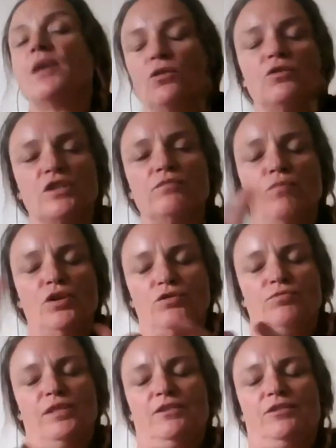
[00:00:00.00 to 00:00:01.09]
but also
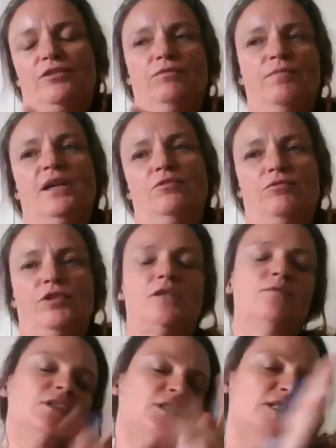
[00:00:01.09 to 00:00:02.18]
moderate acute
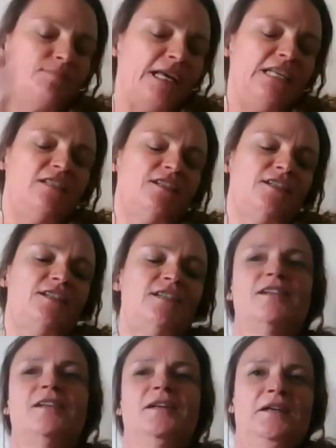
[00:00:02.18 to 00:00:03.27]
malnutrition, which is
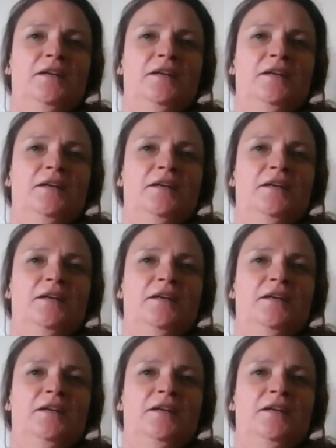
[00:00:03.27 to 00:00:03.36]
basically